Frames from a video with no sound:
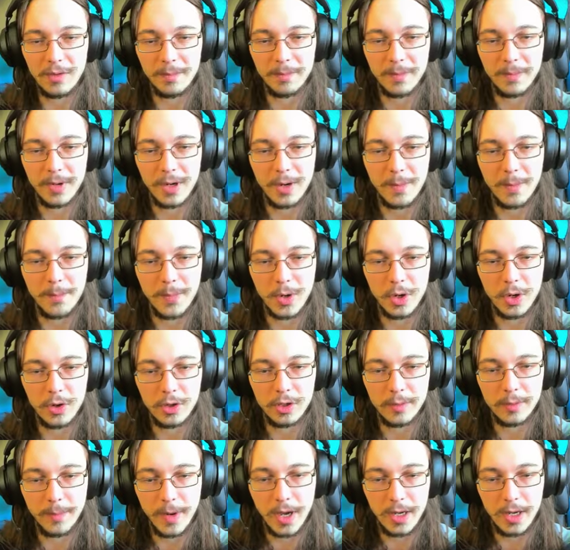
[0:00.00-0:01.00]
them
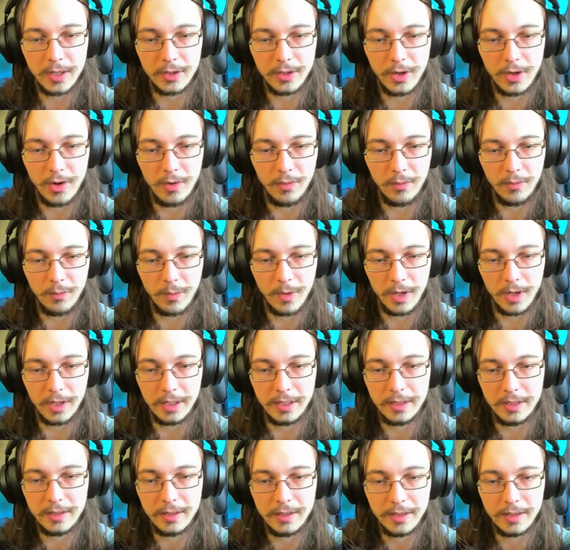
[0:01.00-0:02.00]
burned butt goat
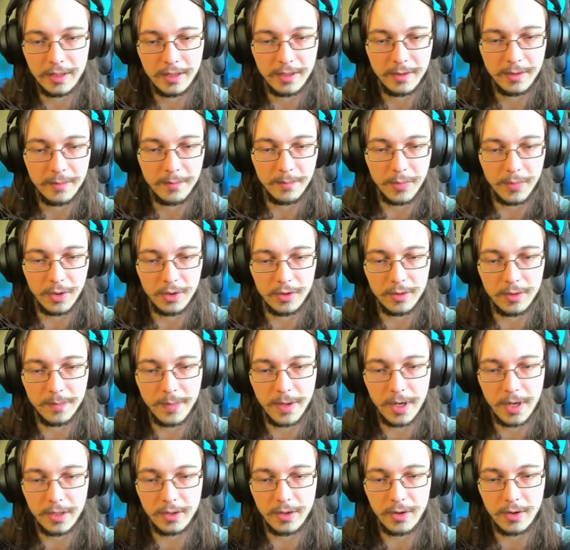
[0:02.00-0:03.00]
one, burned
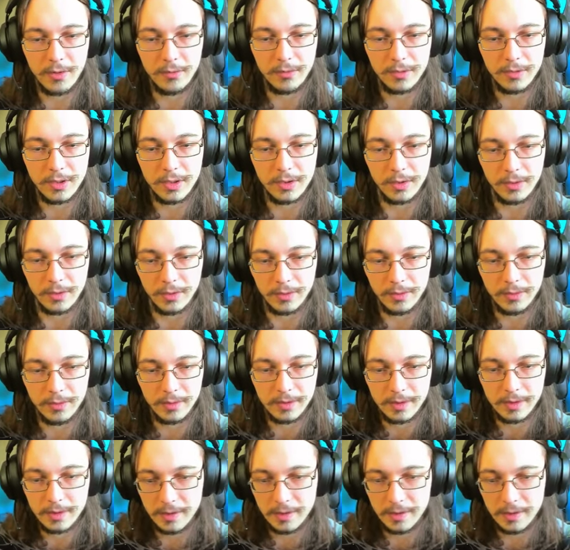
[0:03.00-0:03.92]
butt goat two.